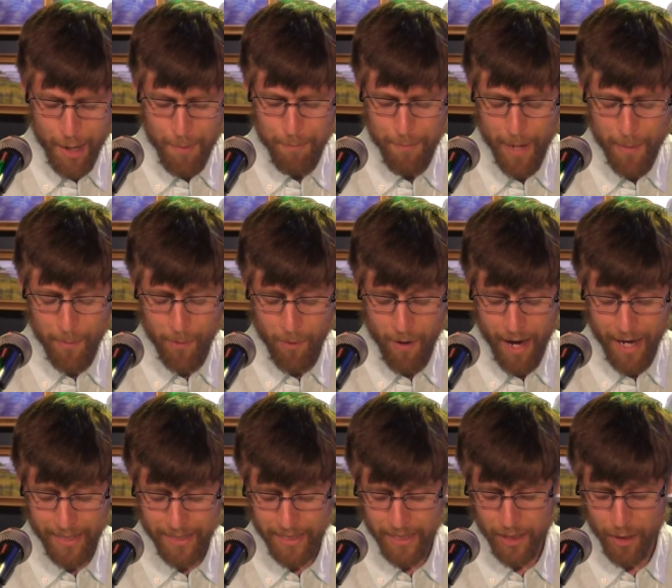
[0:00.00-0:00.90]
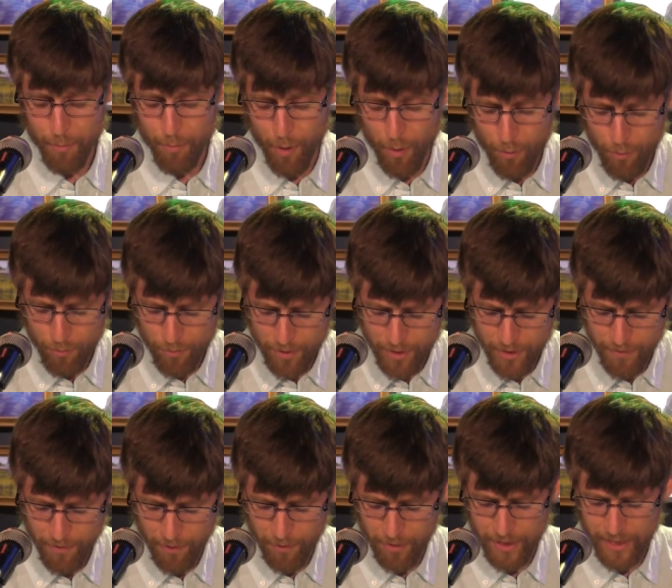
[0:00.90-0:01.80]
memorizing the bones
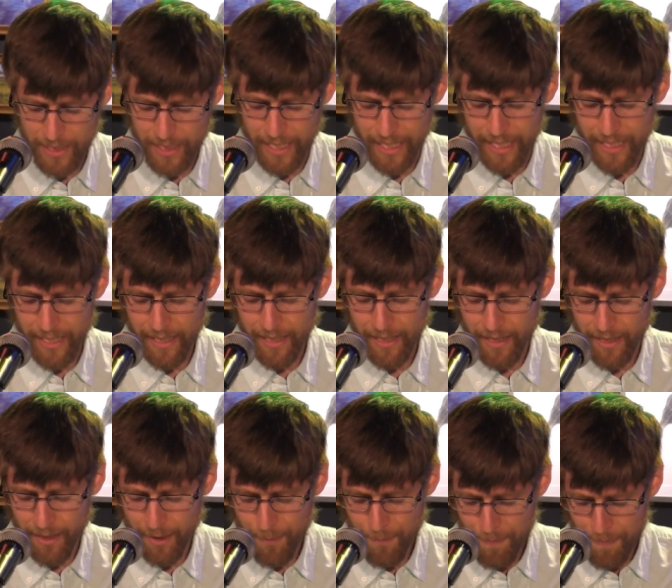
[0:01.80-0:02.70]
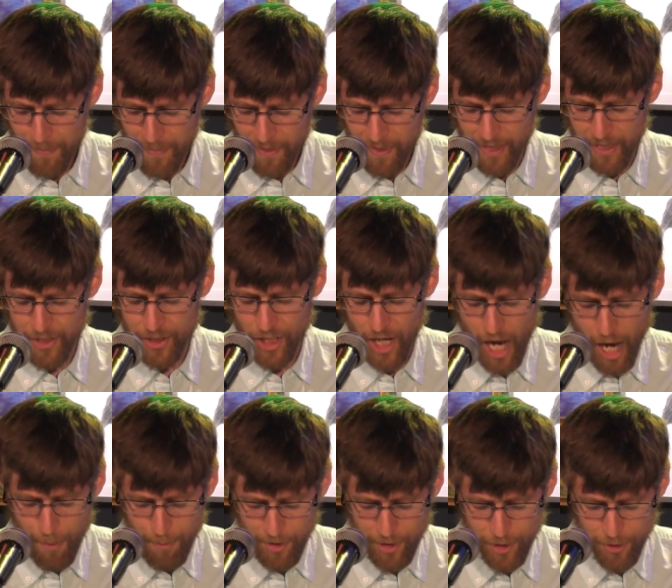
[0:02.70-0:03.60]
of her skin, the
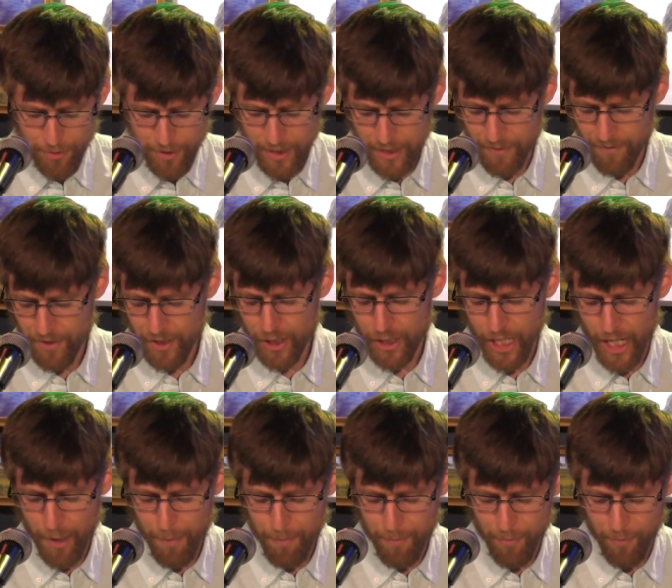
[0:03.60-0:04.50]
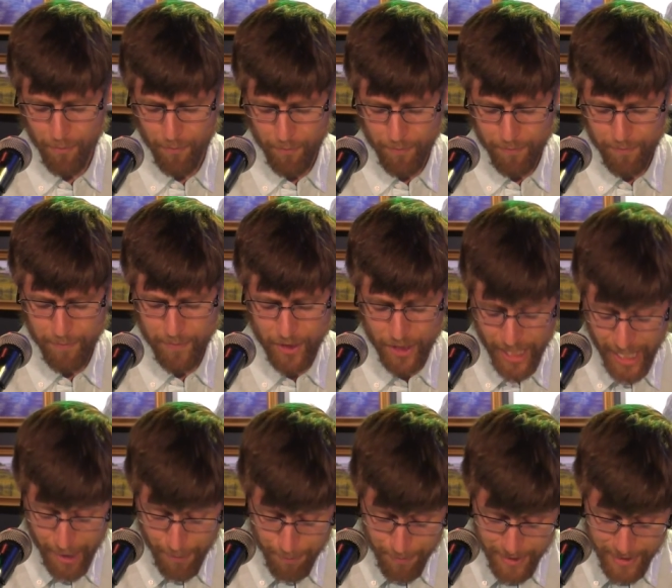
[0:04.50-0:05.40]
geometries of shape,
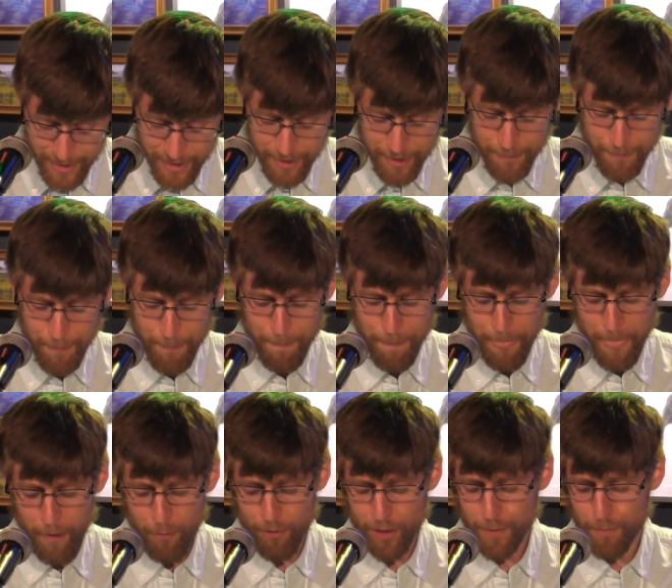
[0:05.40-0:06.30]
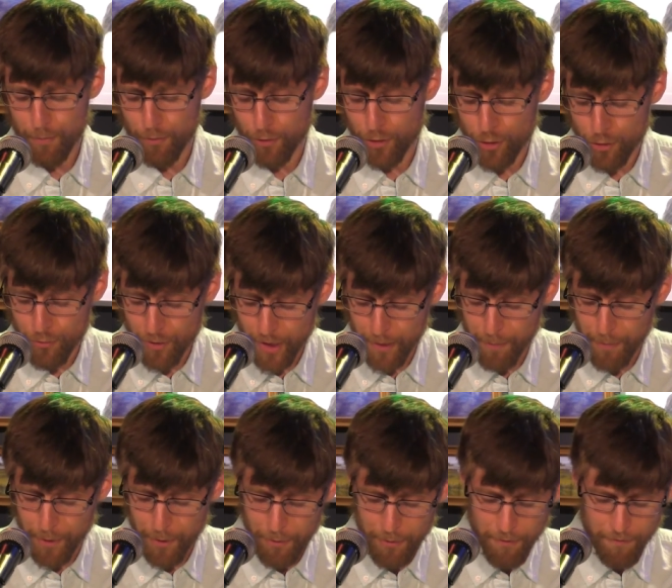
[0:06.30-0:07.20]
shapes, which protruded
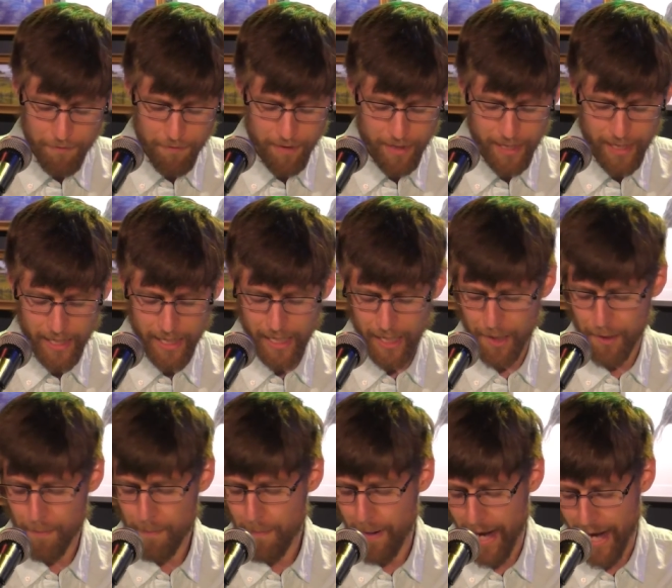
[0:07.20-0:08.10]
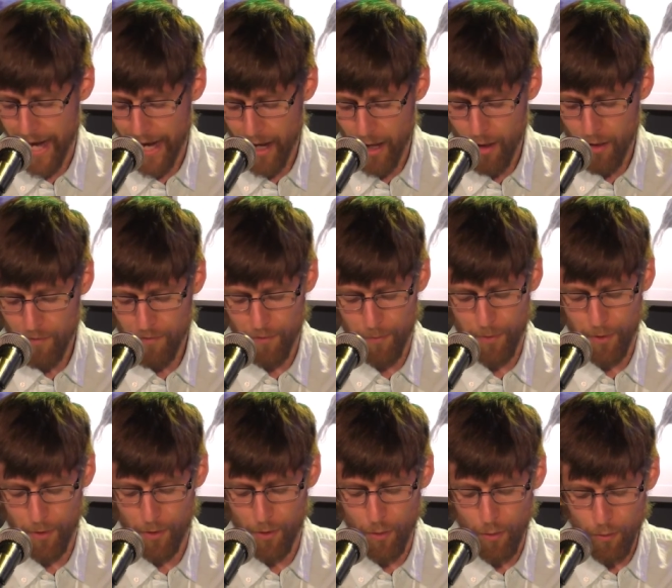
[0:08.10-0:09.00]
beautifully and pale from
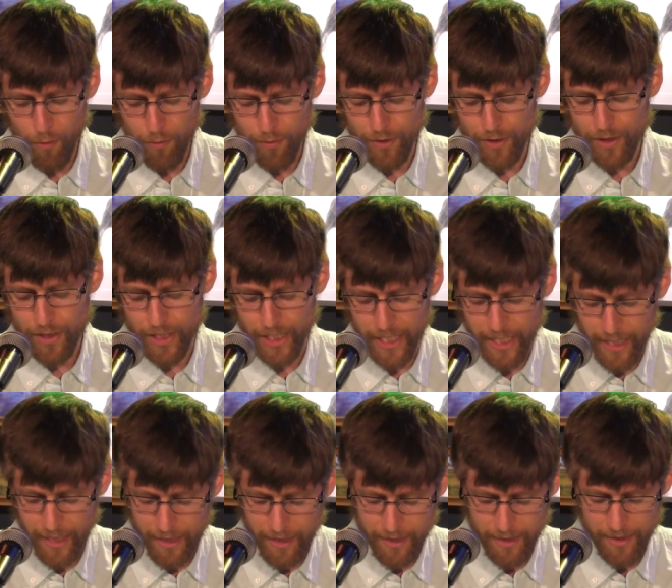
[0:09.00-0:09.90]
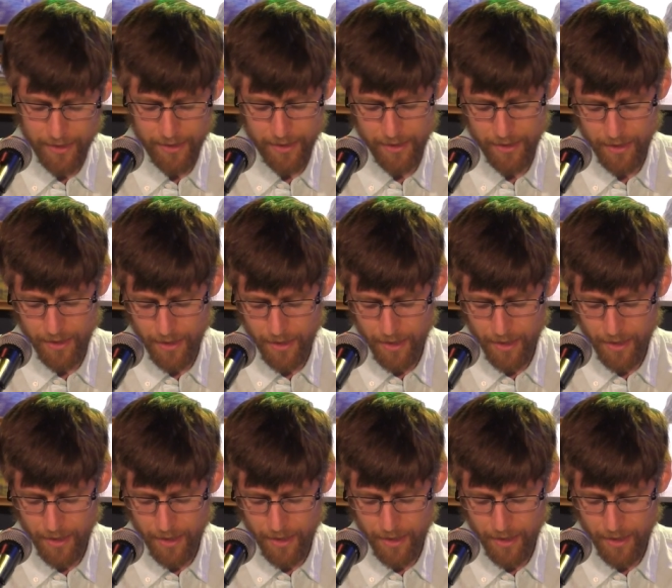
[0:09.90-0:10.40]
her gold cheeks,